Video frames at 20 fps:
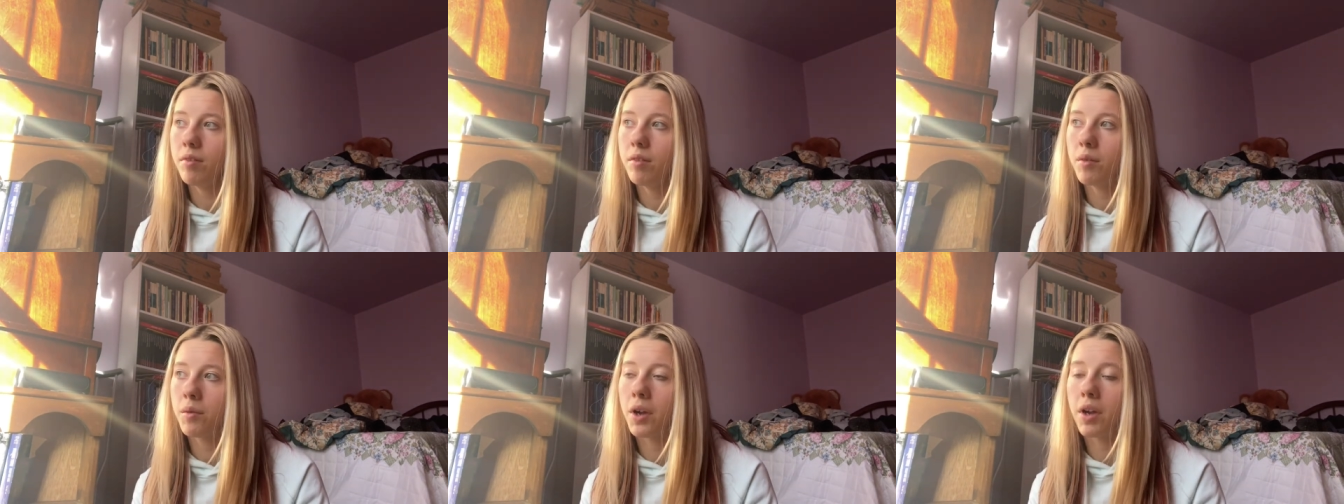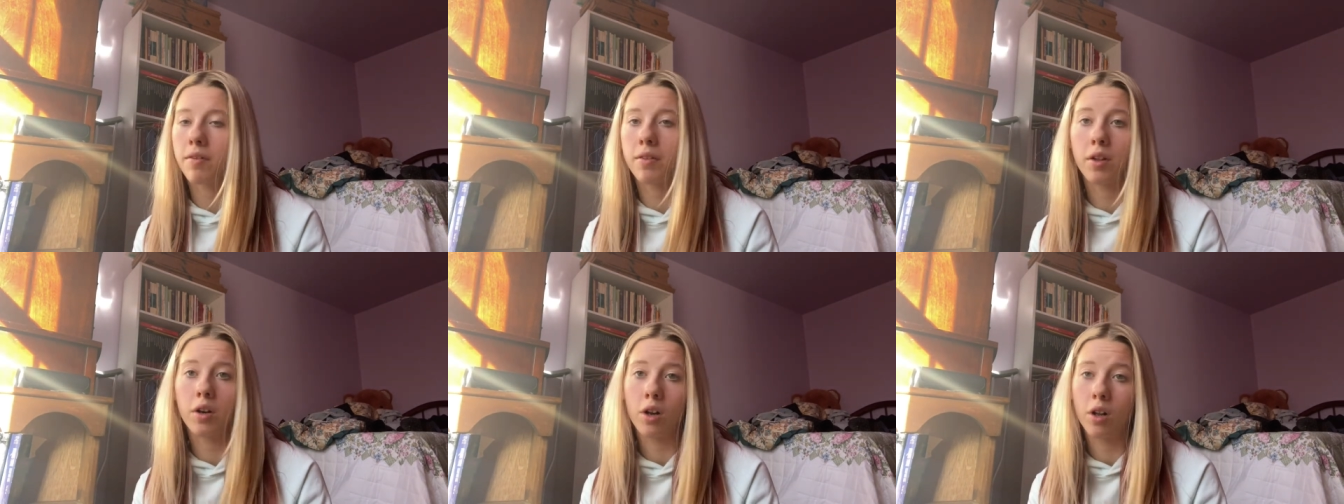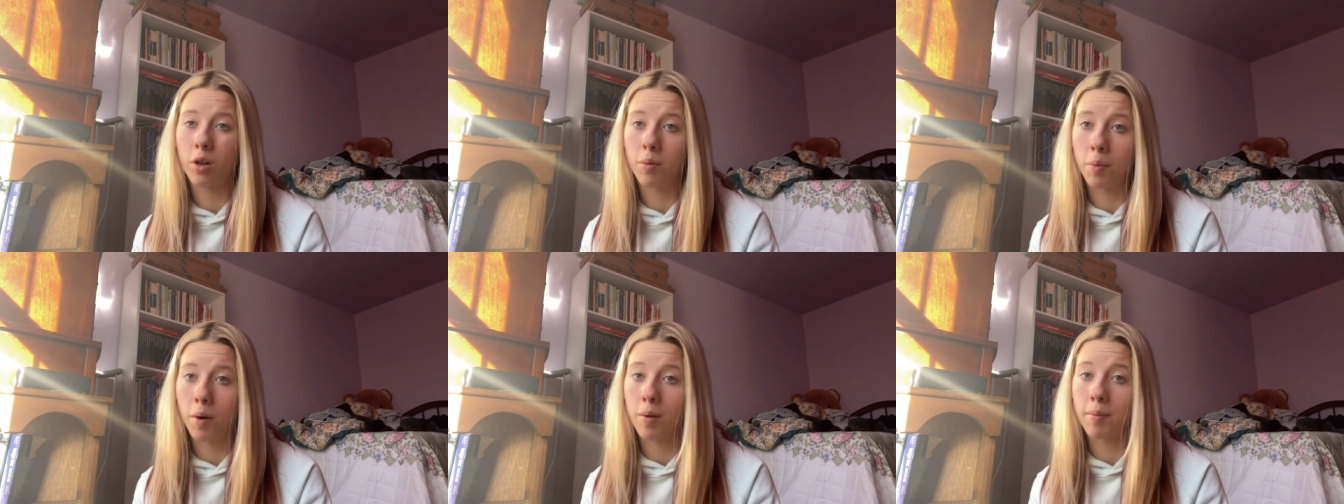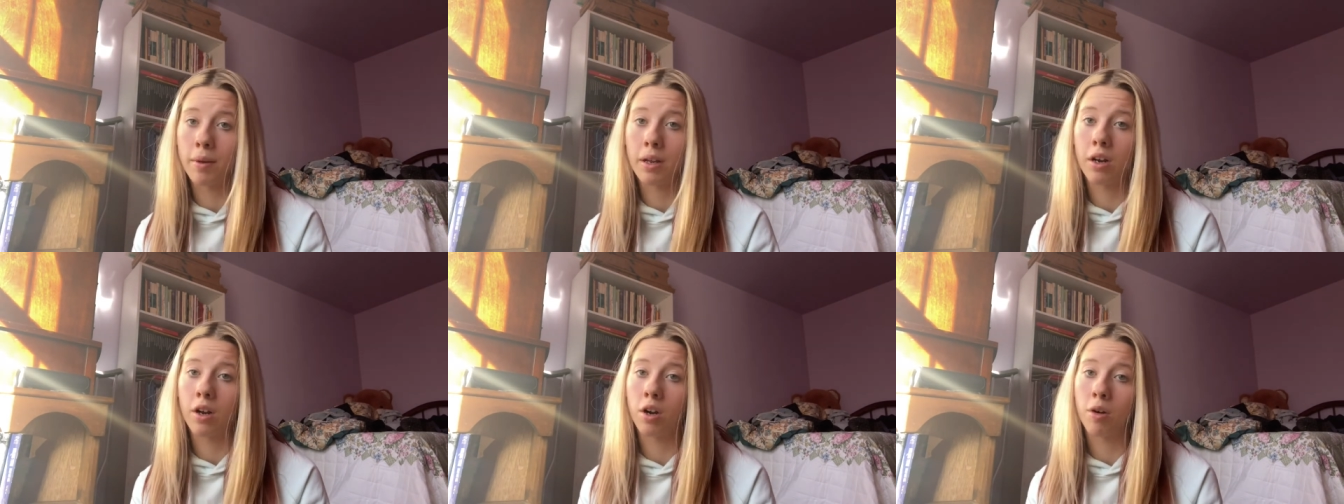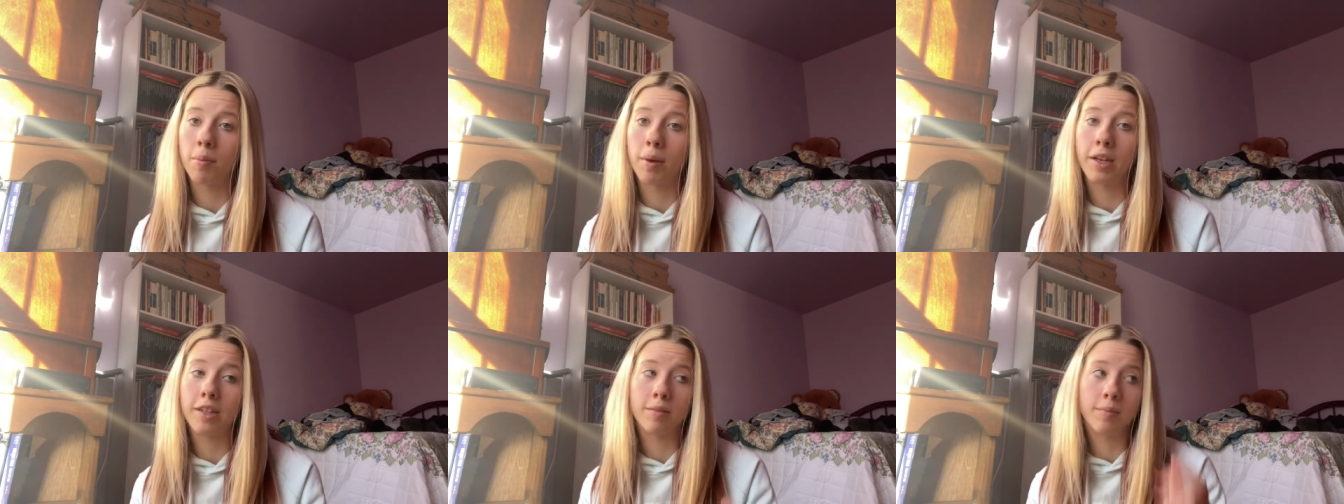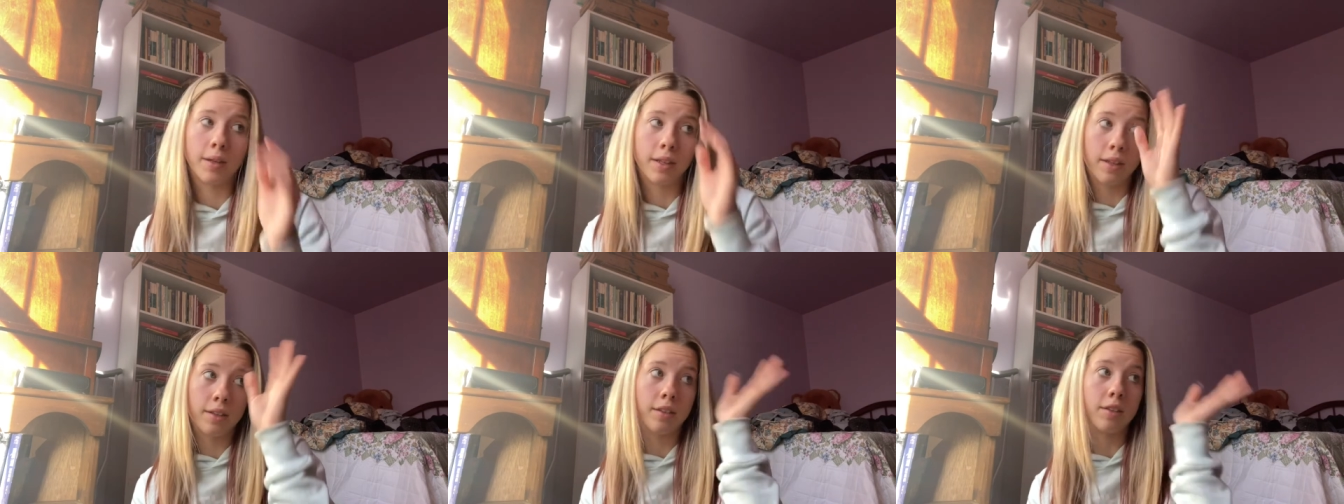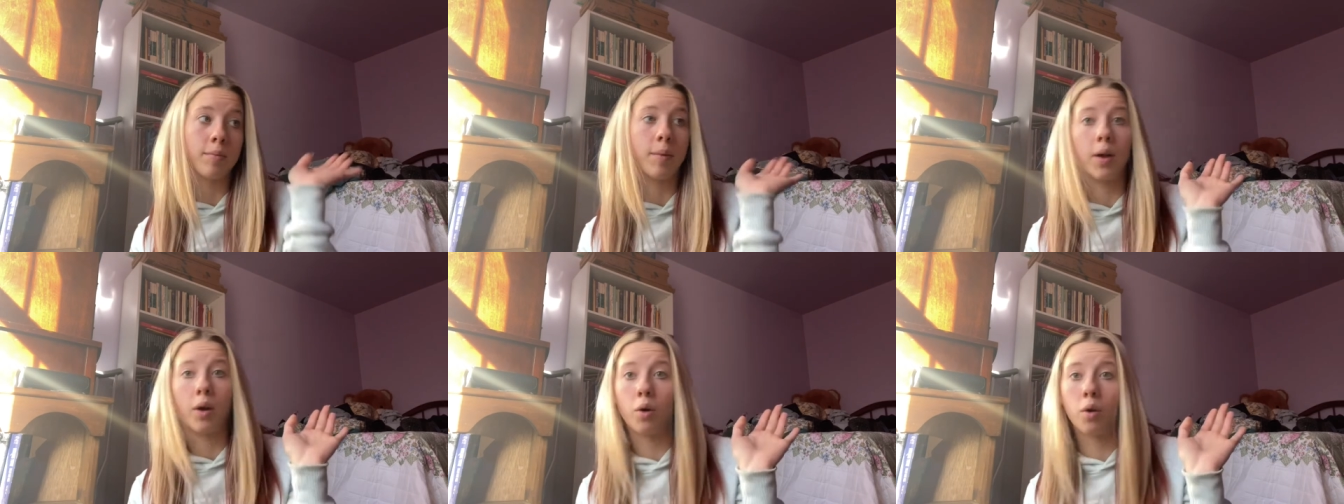We have a little apartment in her basement. This
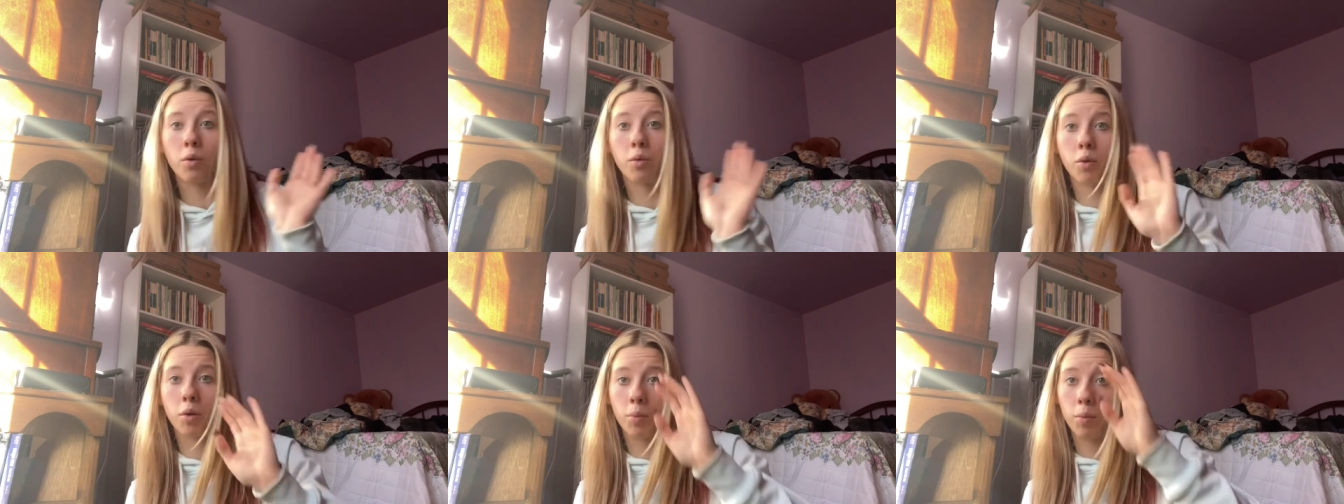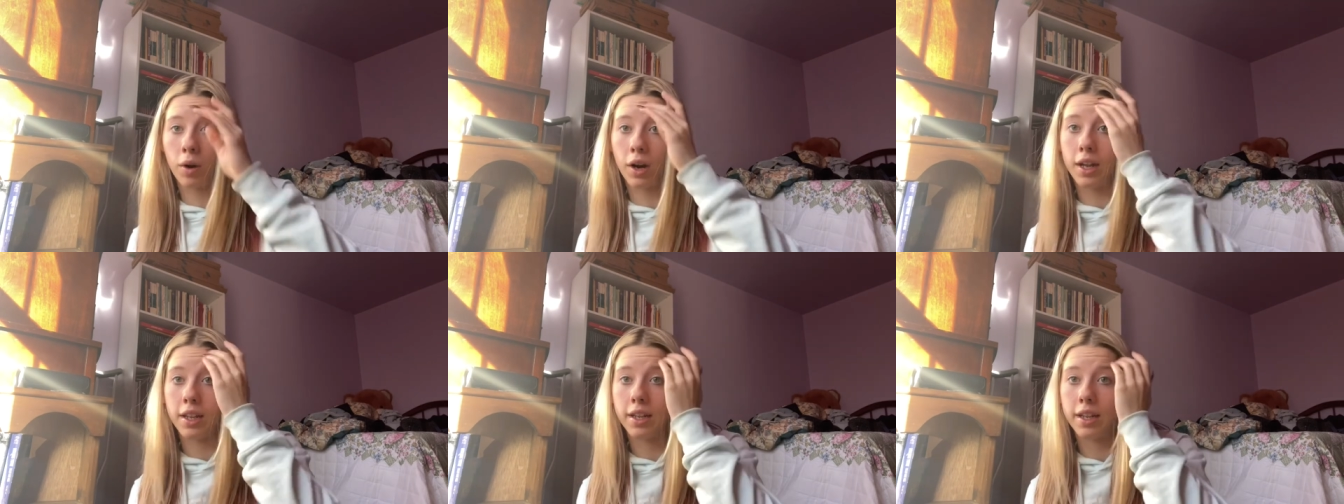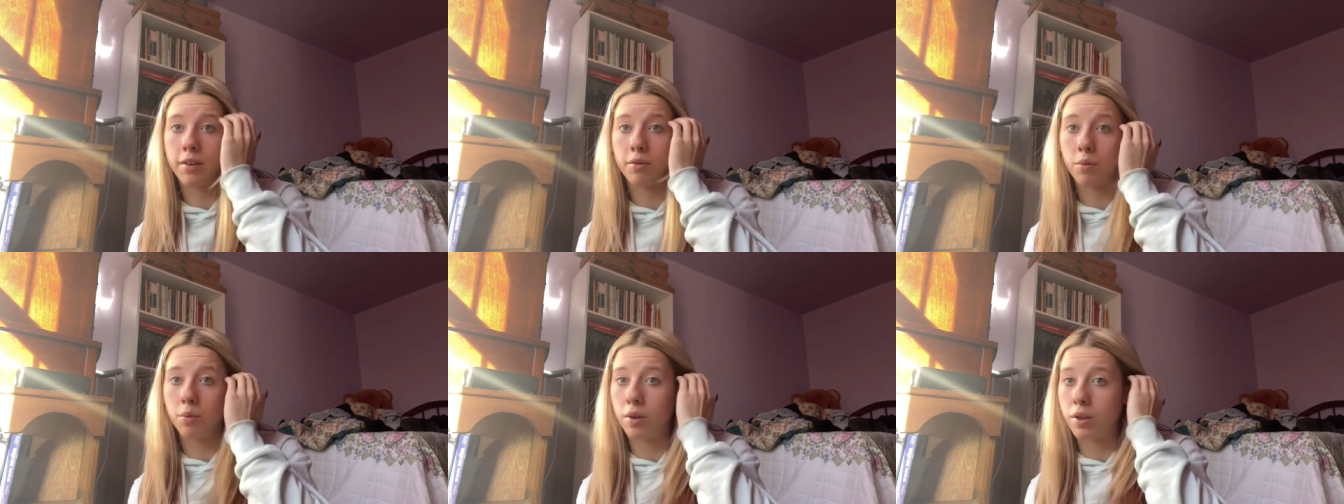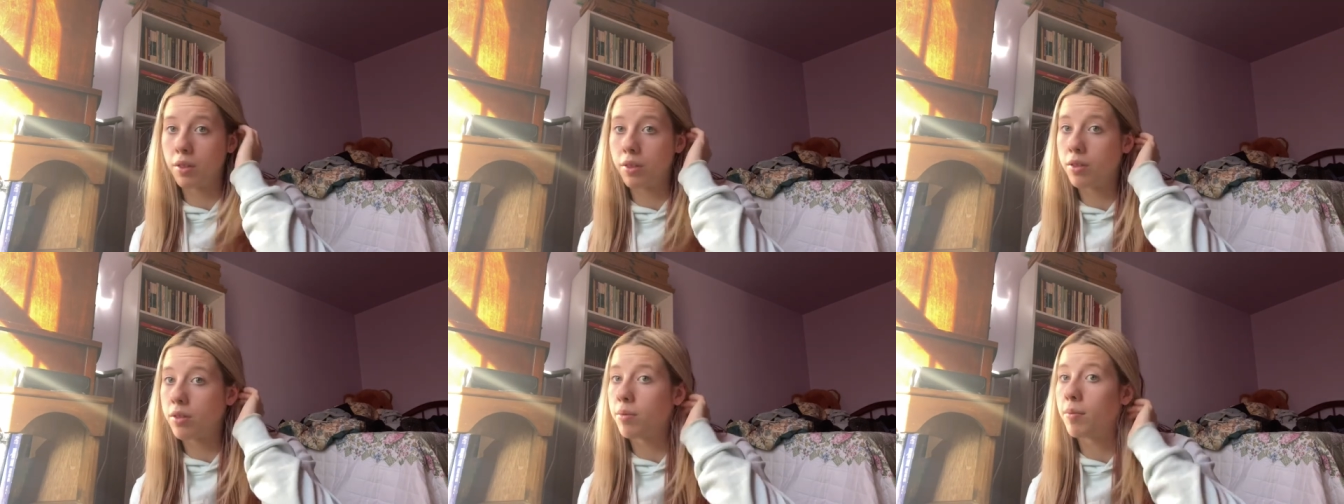is my old room where I lived with